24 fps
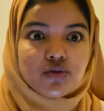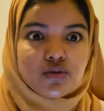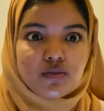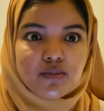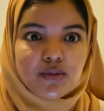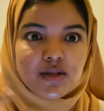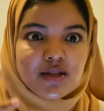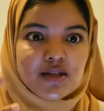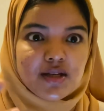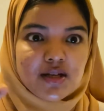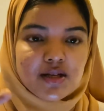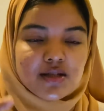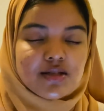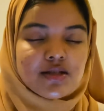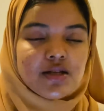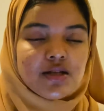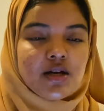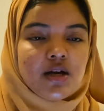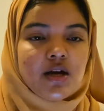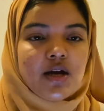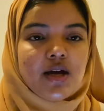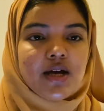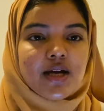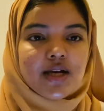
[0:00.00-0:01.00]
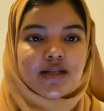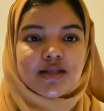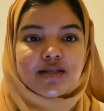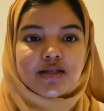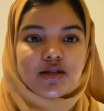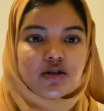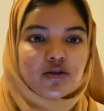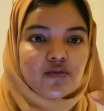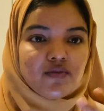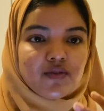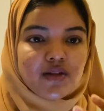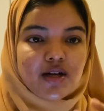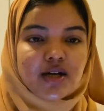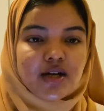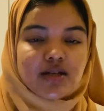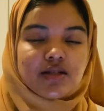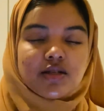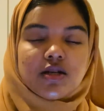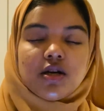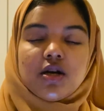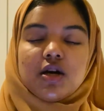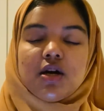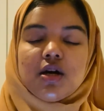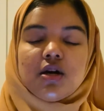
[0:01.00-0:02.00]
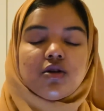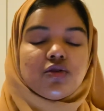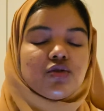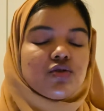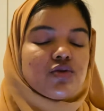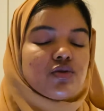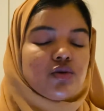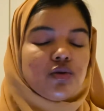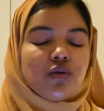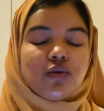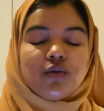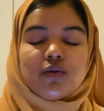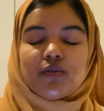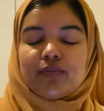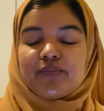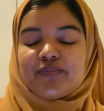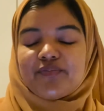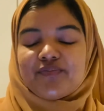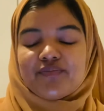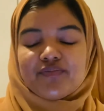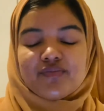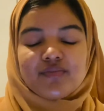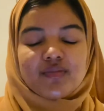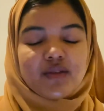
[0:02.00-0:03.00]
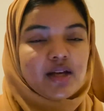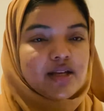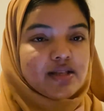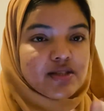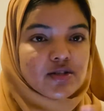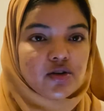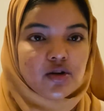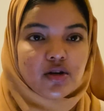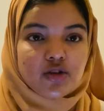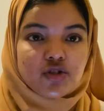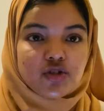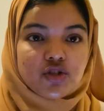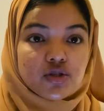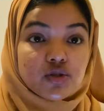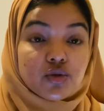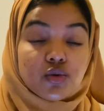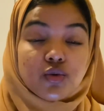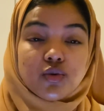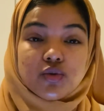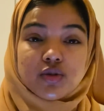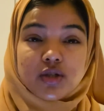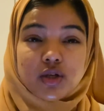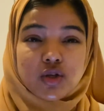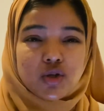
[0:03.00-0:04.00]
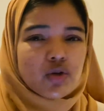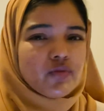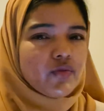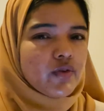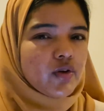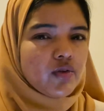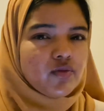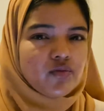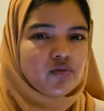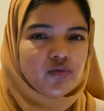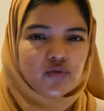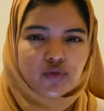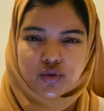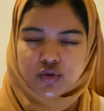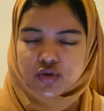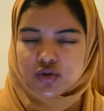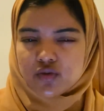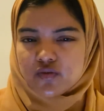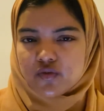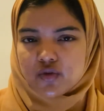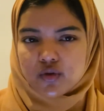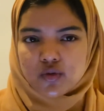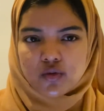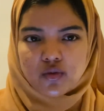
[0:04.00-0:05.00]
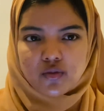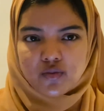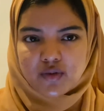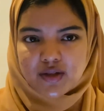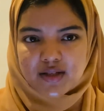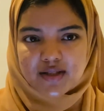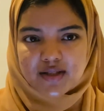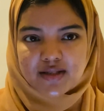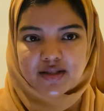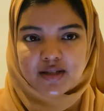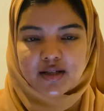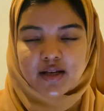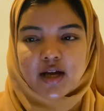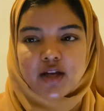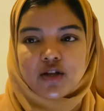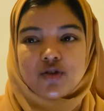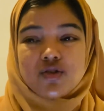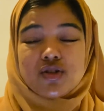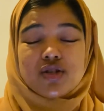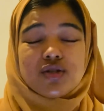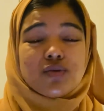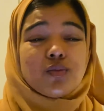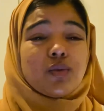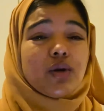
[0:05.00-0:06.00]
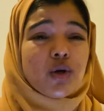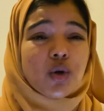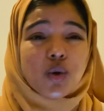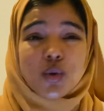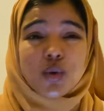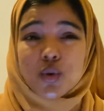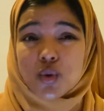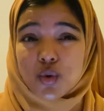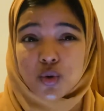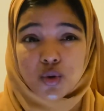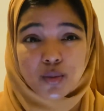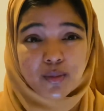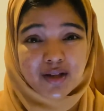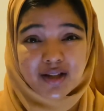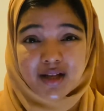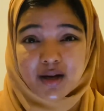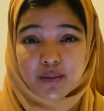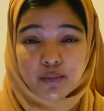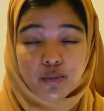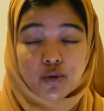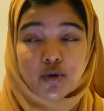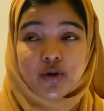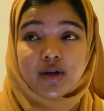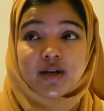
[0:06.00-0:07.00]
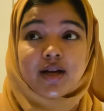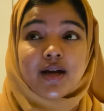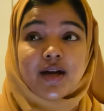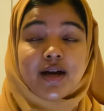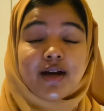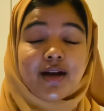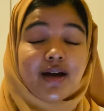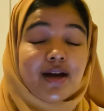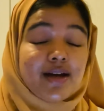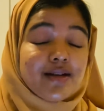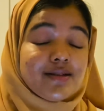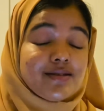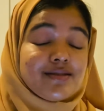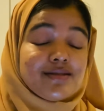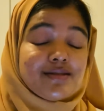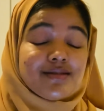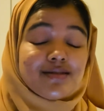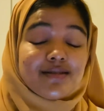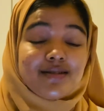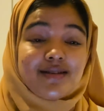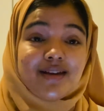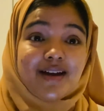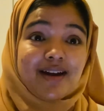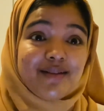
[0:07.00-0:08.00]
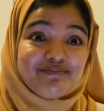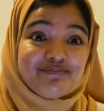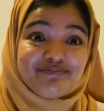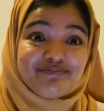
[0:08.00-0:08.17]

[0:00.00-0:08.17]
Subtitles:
to be this instead of that, so it's gonna just cause a lot of confusion for no reason, and you just want to go home at that point. And yeah,